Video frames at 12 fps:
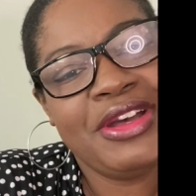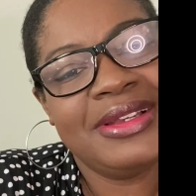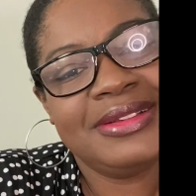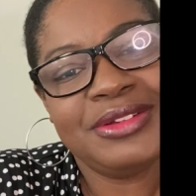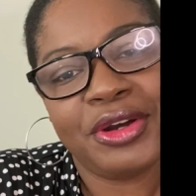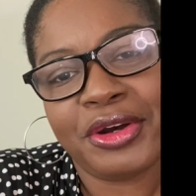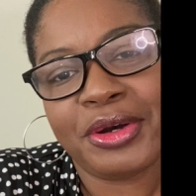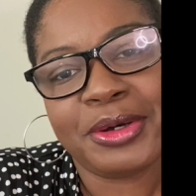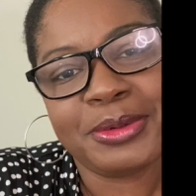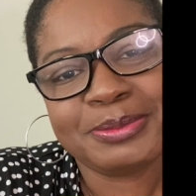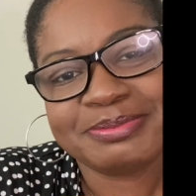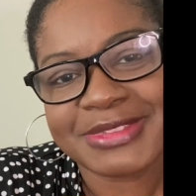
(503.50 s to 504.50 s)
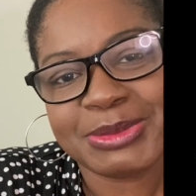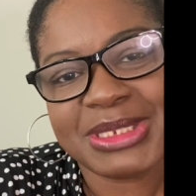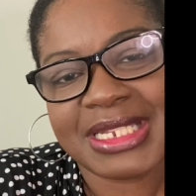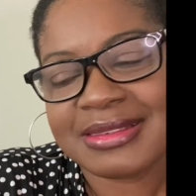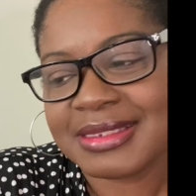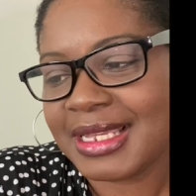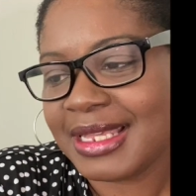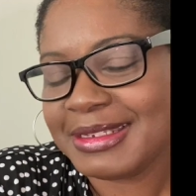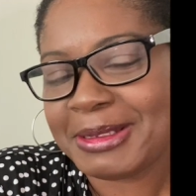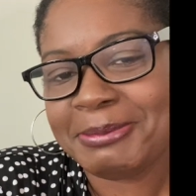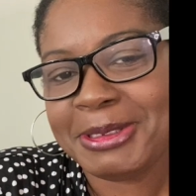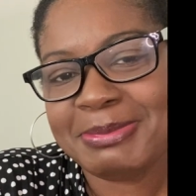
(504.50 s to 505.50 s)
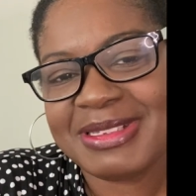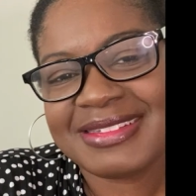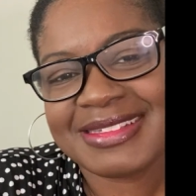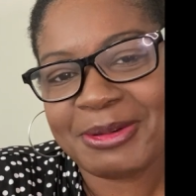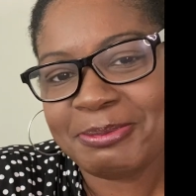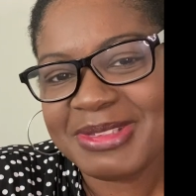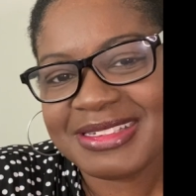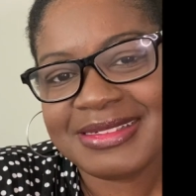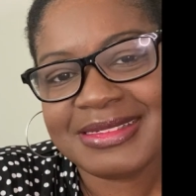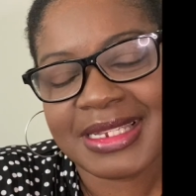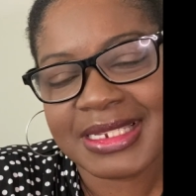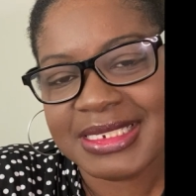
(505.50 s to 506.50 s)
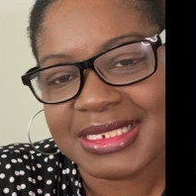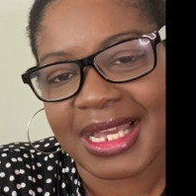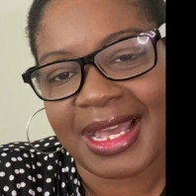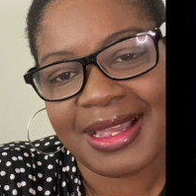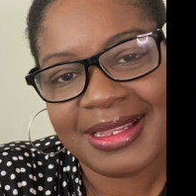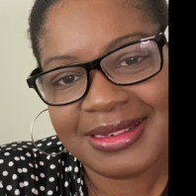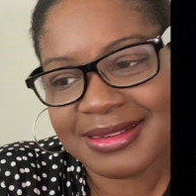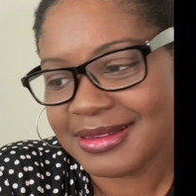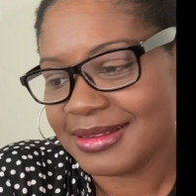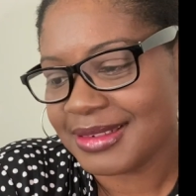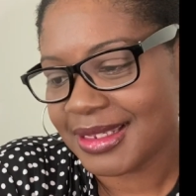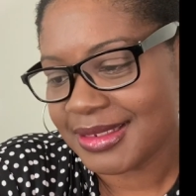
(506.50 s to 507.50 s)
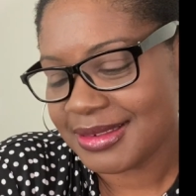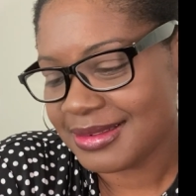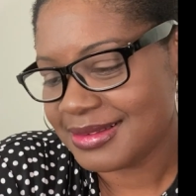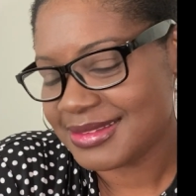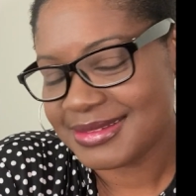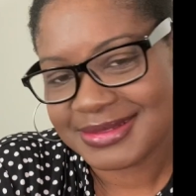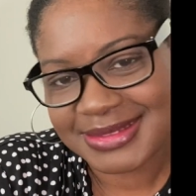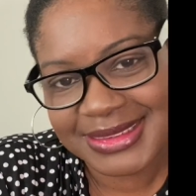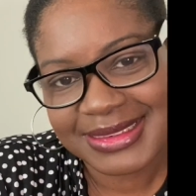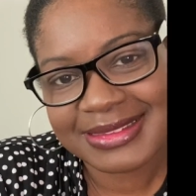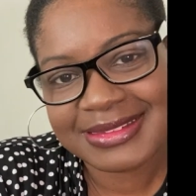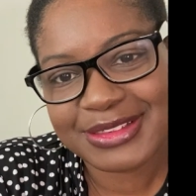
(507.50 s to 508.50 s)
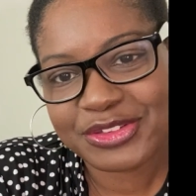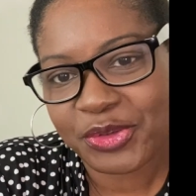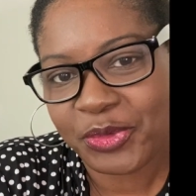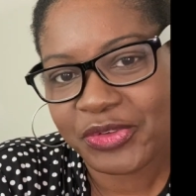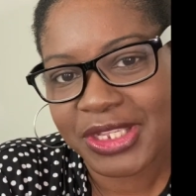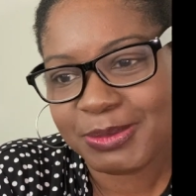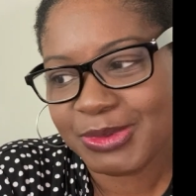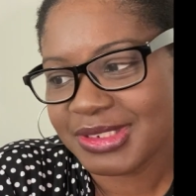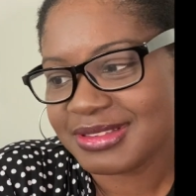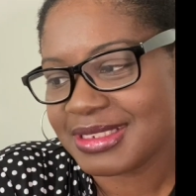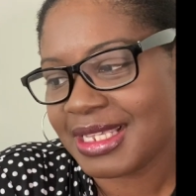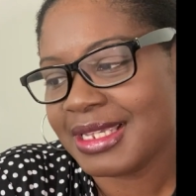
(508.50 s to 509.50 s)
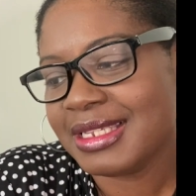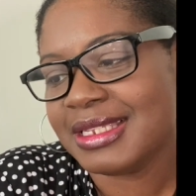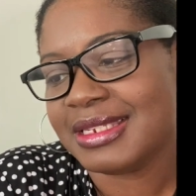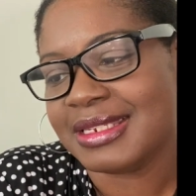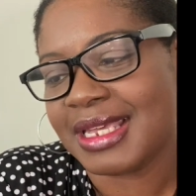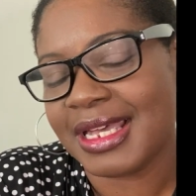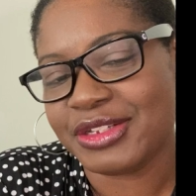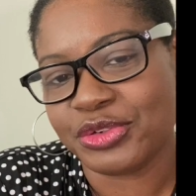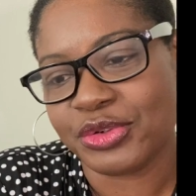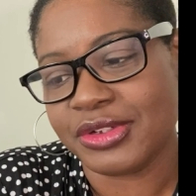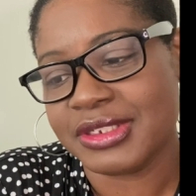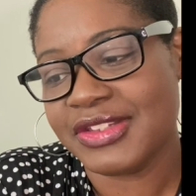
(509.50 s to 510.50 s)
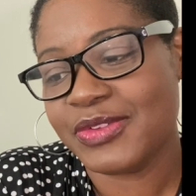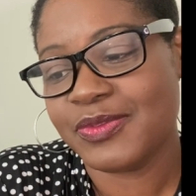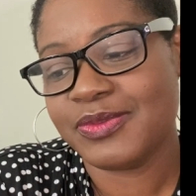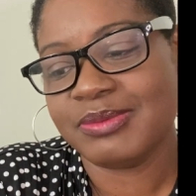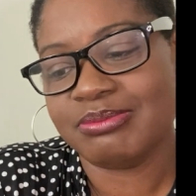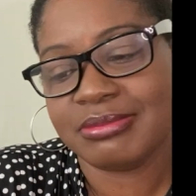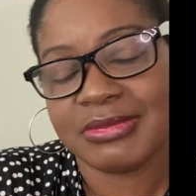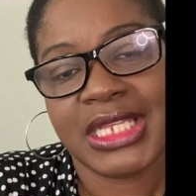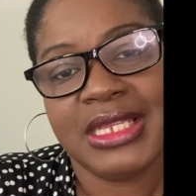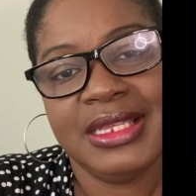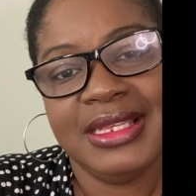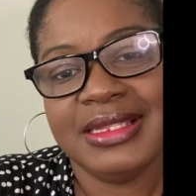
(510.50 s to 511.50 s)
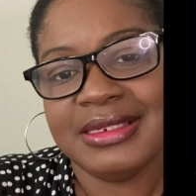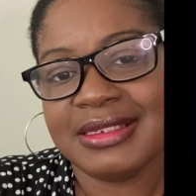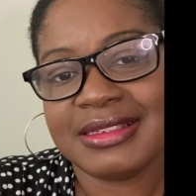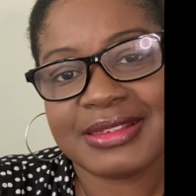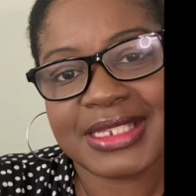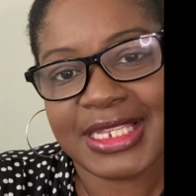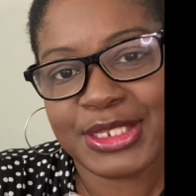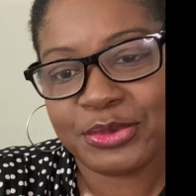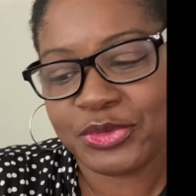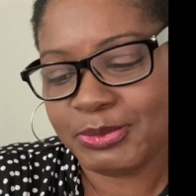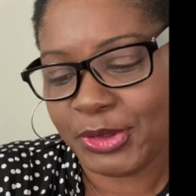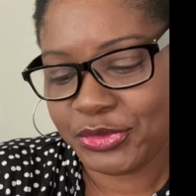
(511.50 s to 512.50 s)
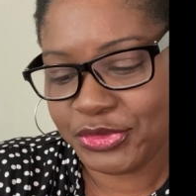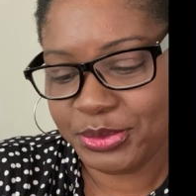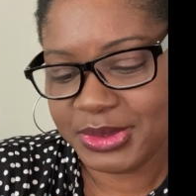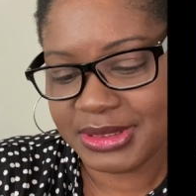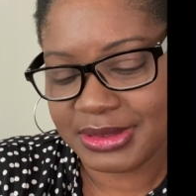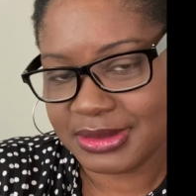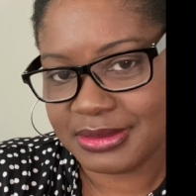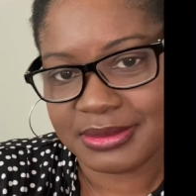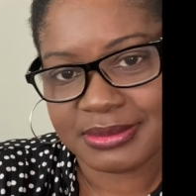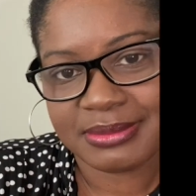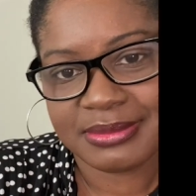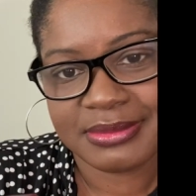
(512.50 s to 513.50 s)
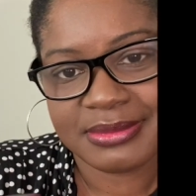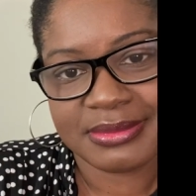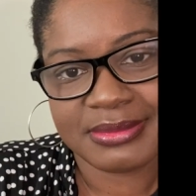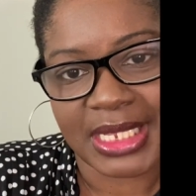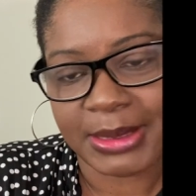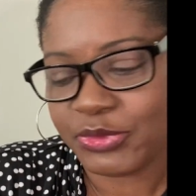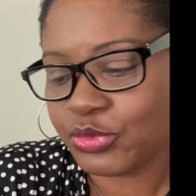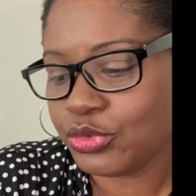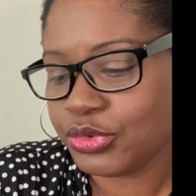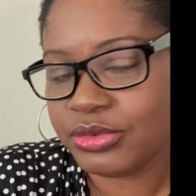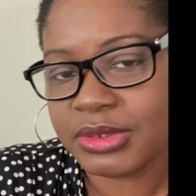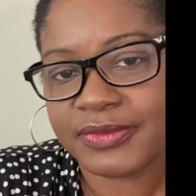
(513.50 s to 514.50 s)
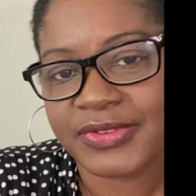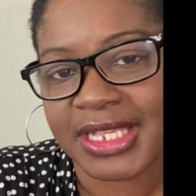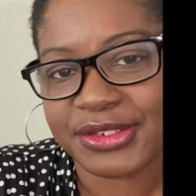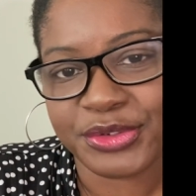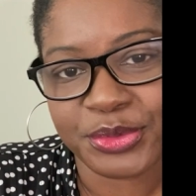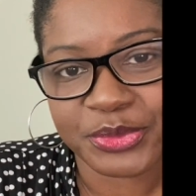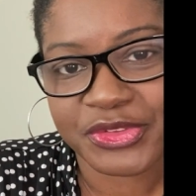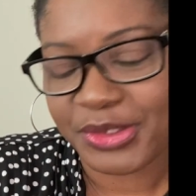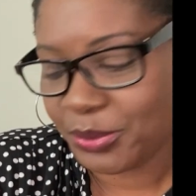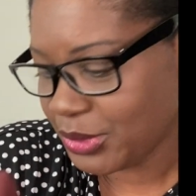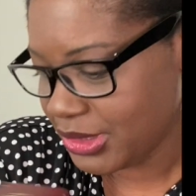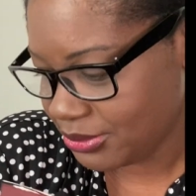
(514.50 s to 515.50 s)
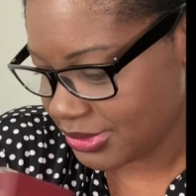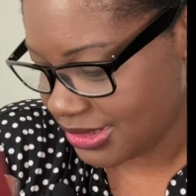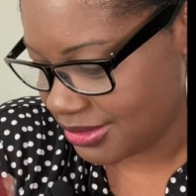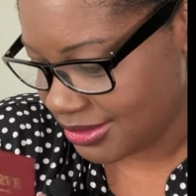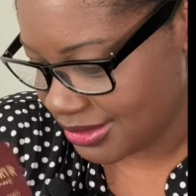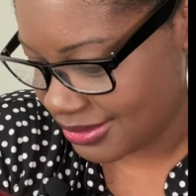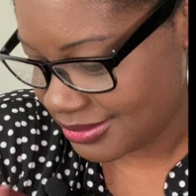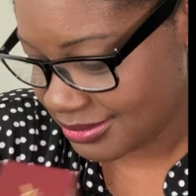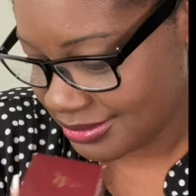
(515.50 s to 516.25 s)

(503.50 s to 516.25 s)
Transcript: Y'all, when I say I love me some Miss Jackie Aina, like she is just so fabulous. I cannot, y'all. This this candle smells so good. I'm sure you can find a note somewhere on the internet.